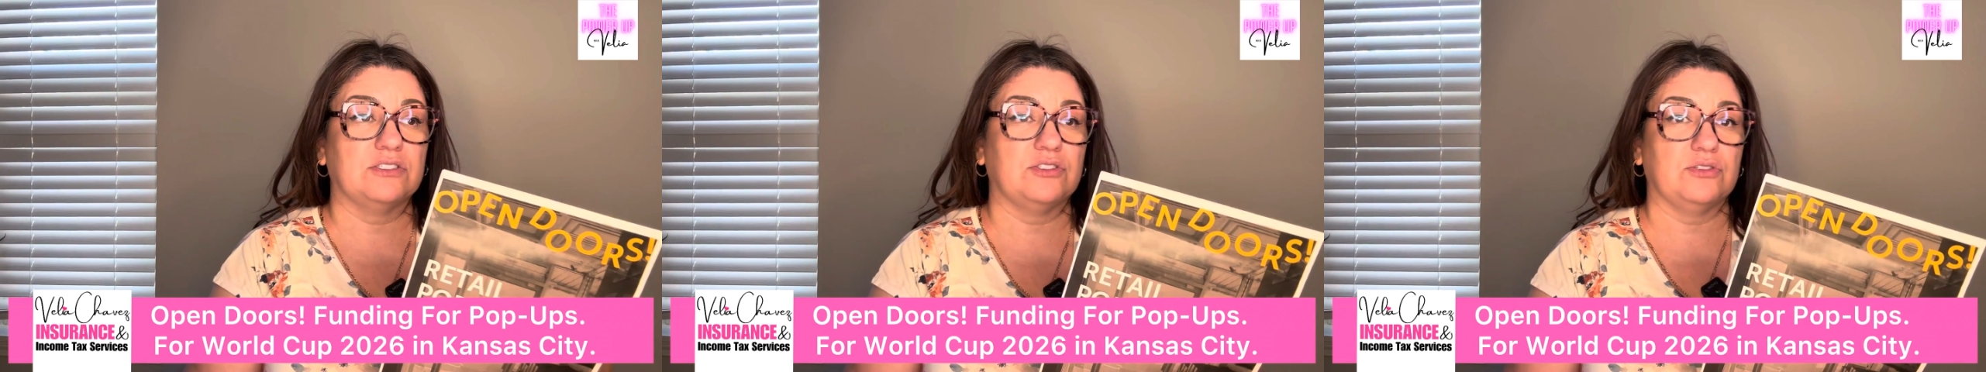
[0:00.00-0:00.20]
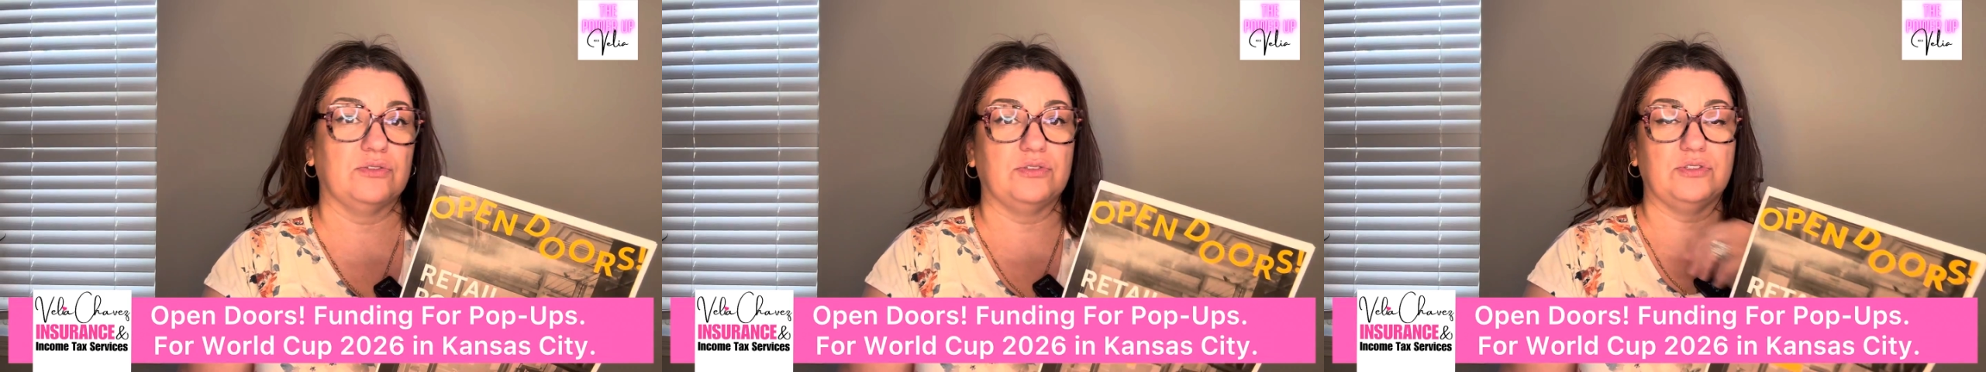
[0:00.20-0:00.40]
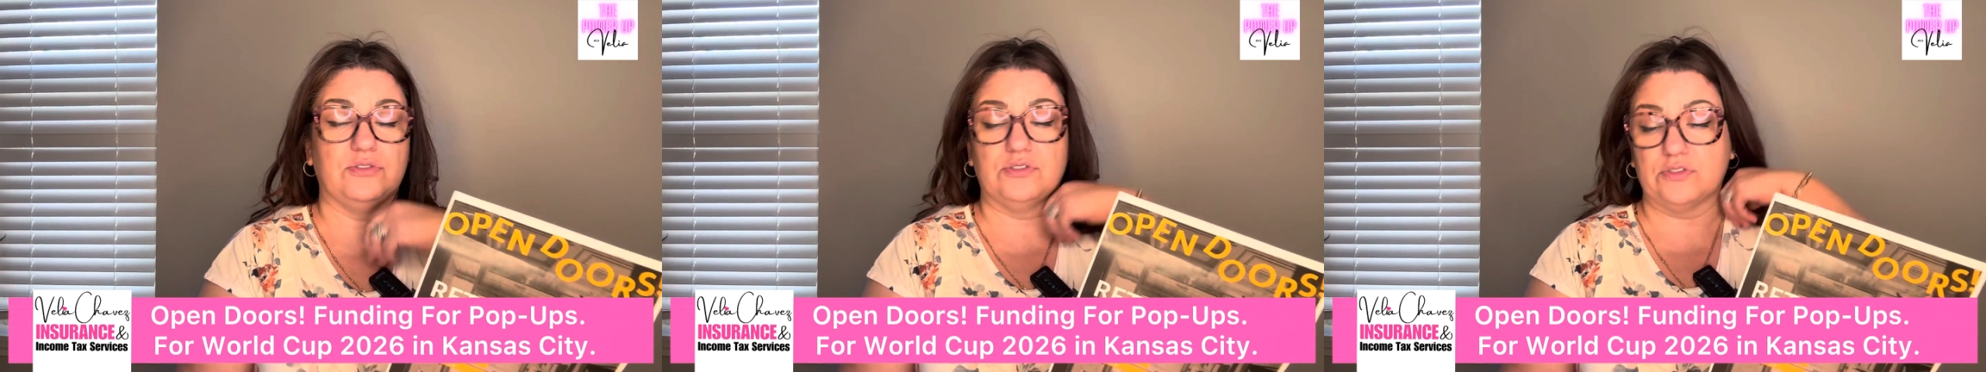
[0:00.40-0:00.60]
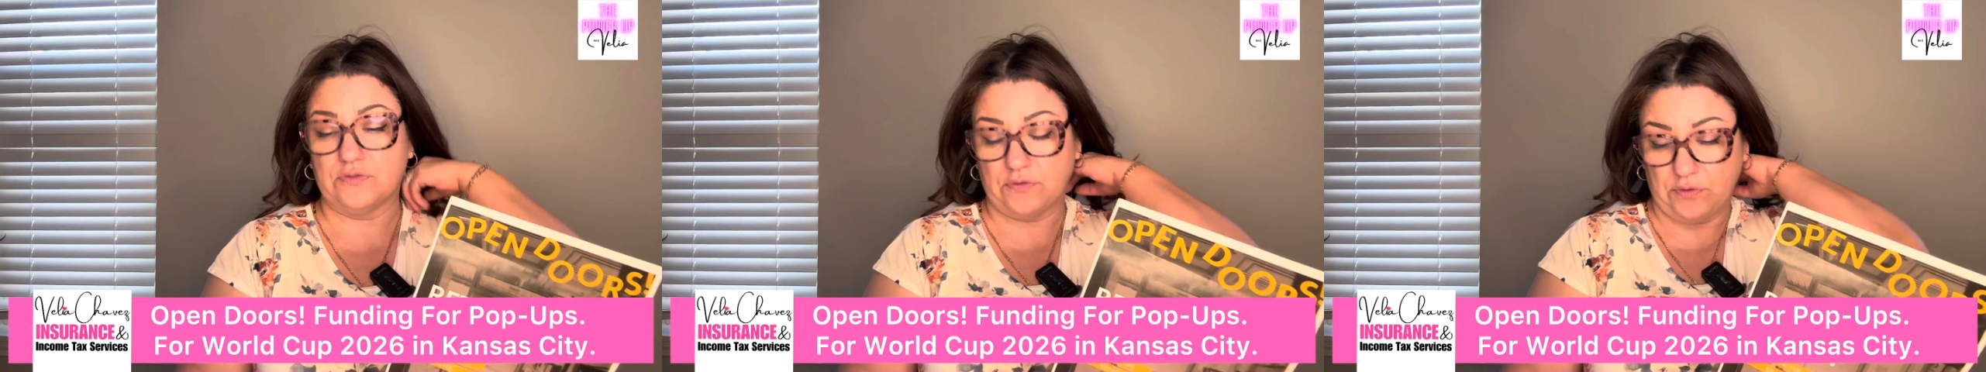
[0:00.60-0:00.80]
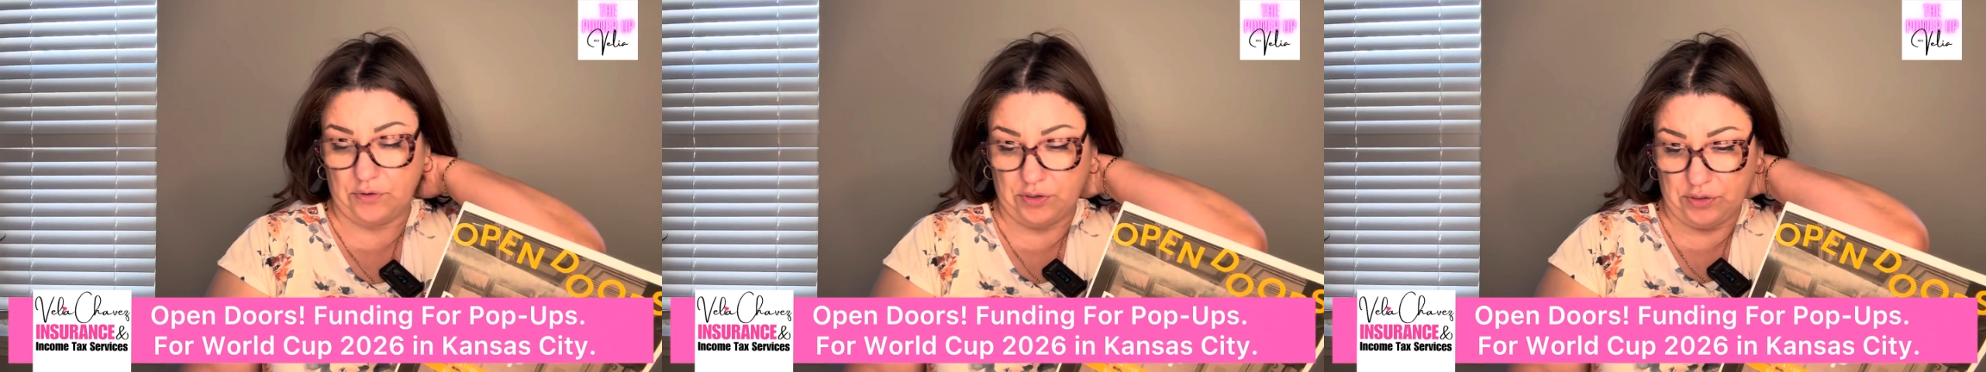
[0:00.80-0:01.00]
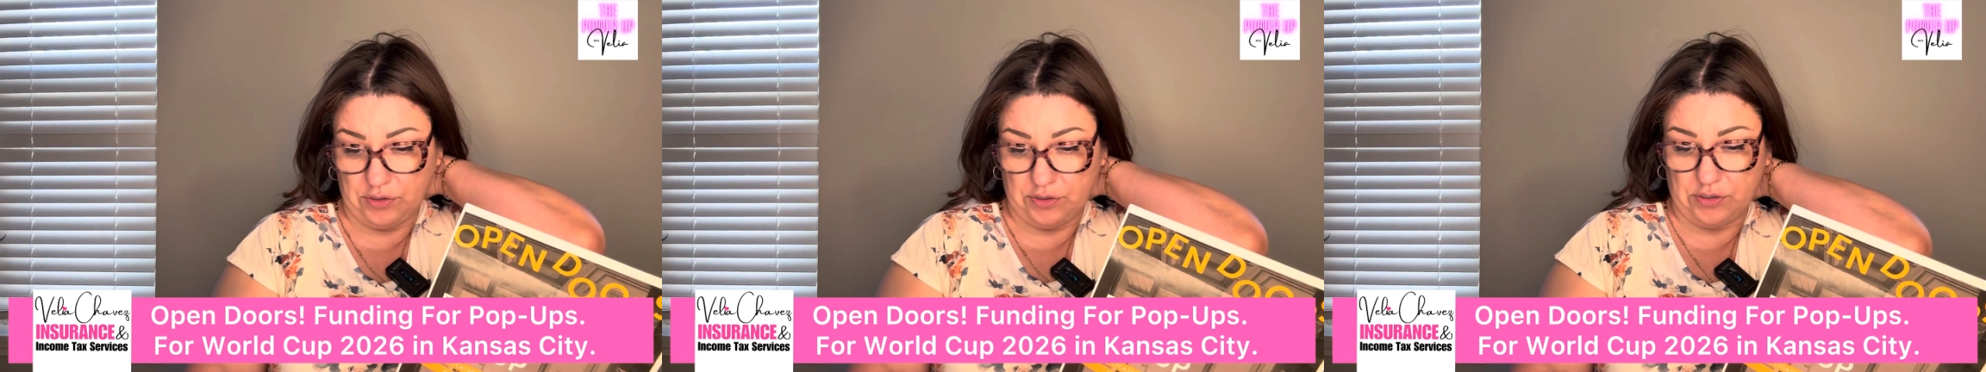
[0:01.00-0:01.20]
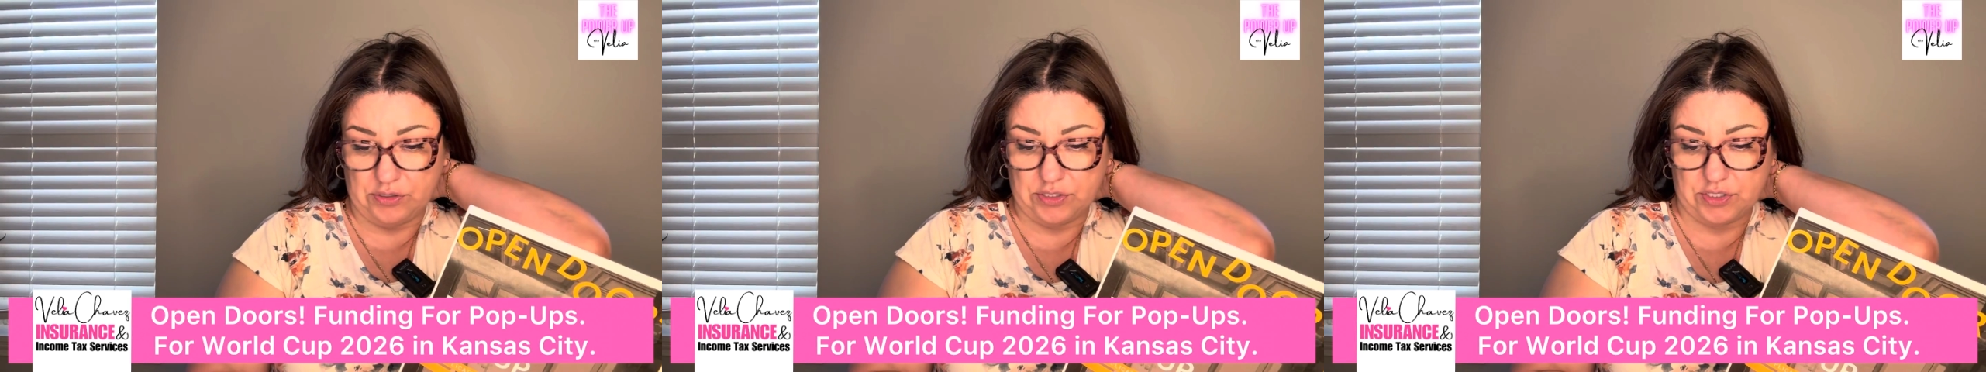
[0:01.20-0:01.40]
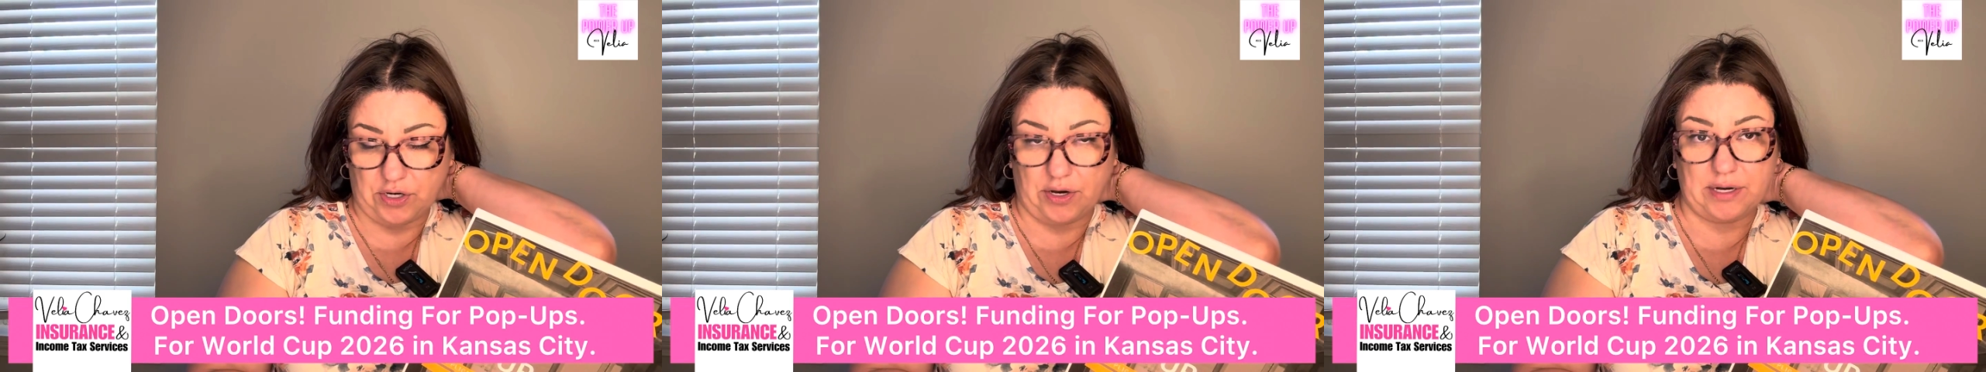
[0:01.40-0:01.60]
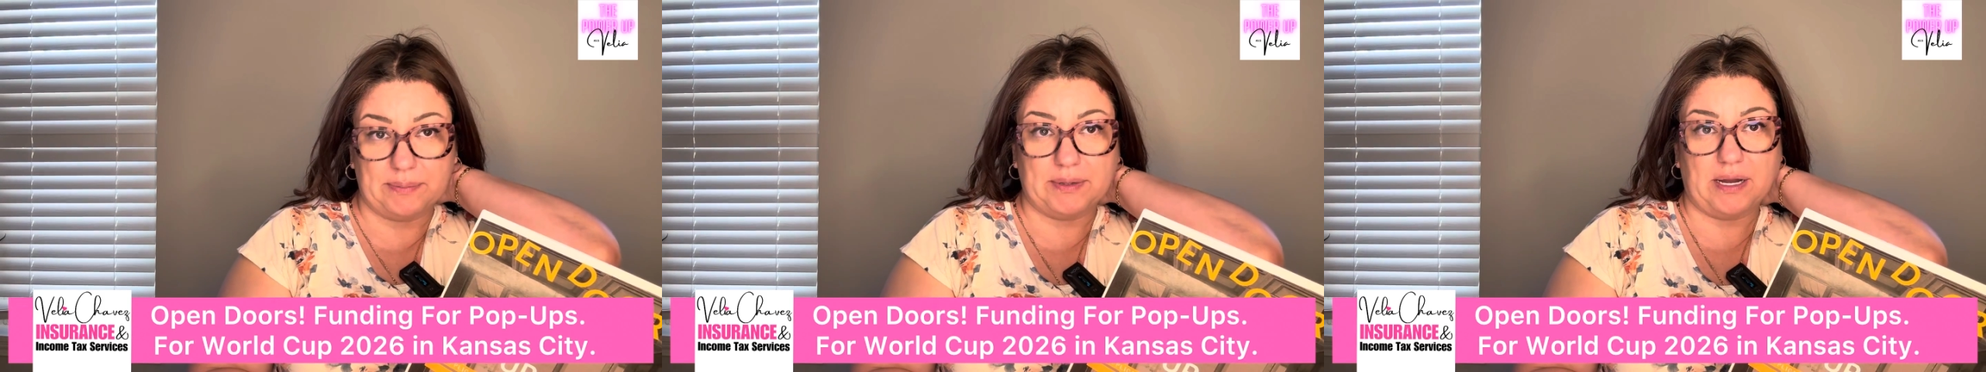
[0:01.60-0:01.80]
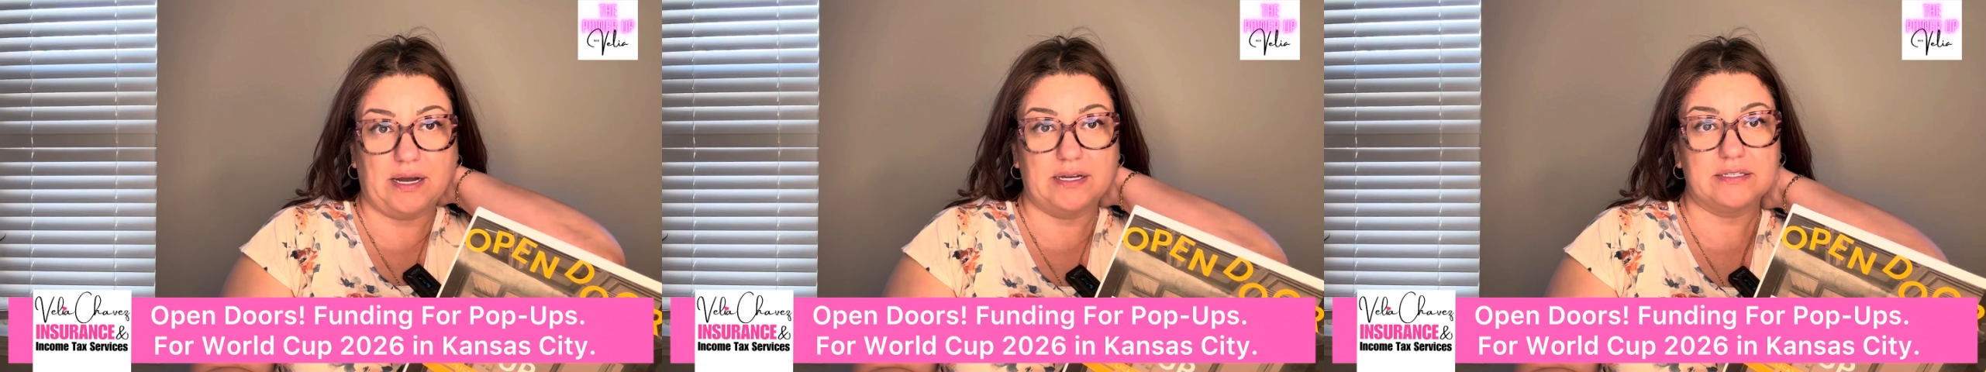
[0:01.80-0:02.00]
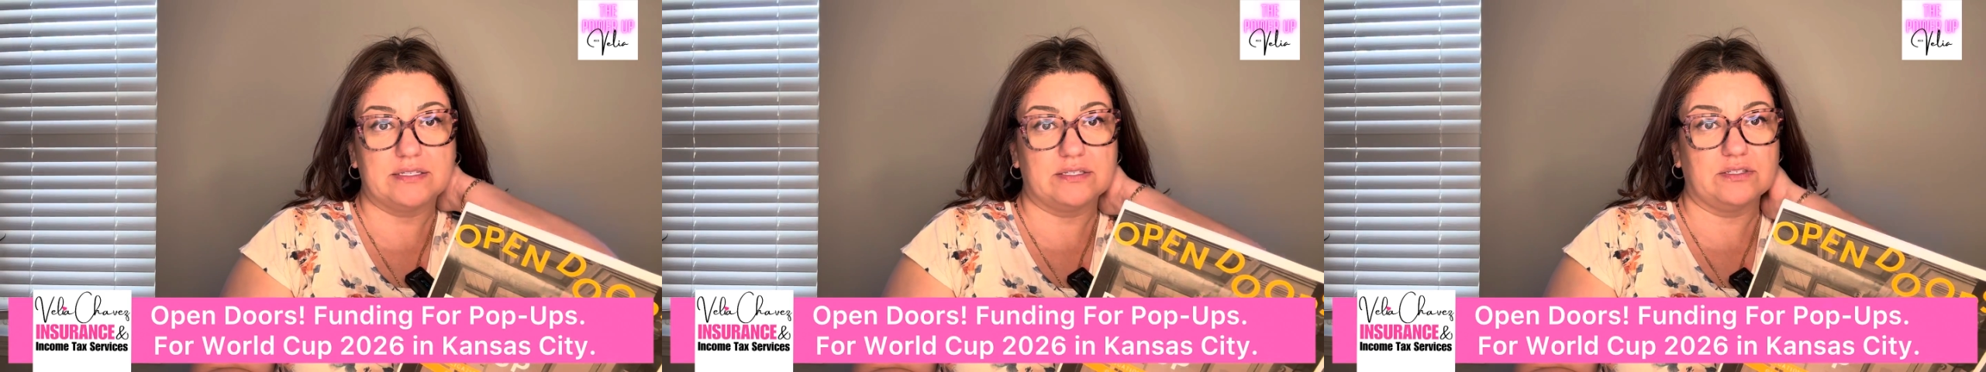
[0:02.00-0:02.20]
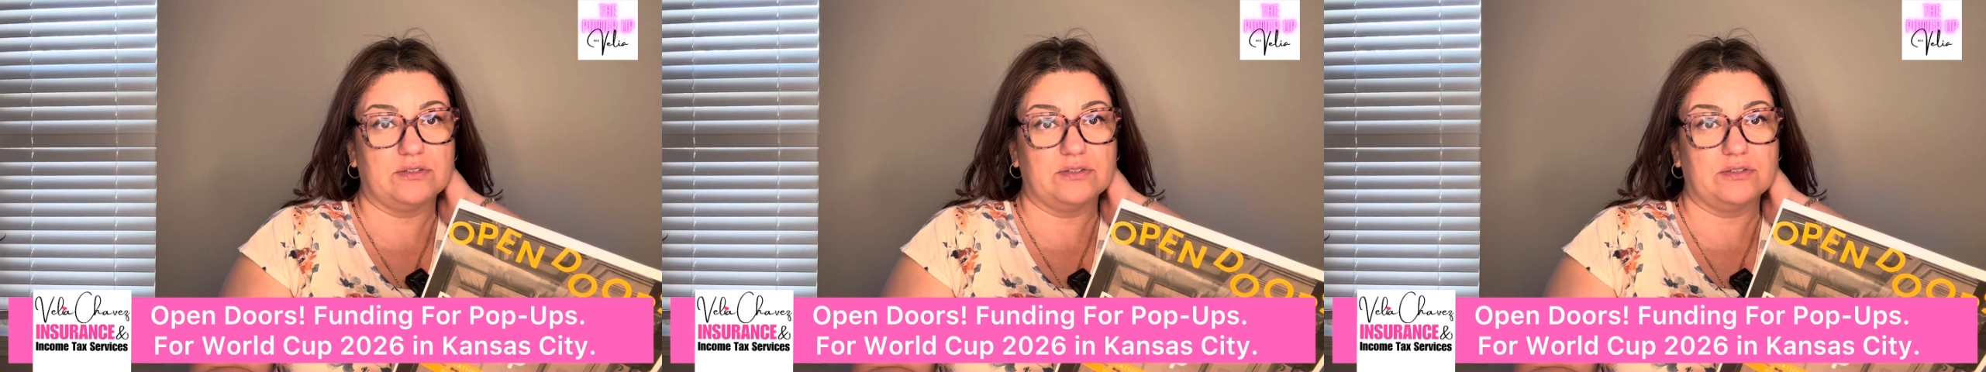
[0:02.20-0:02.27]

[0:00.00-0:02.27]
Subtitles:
to use for your startup costs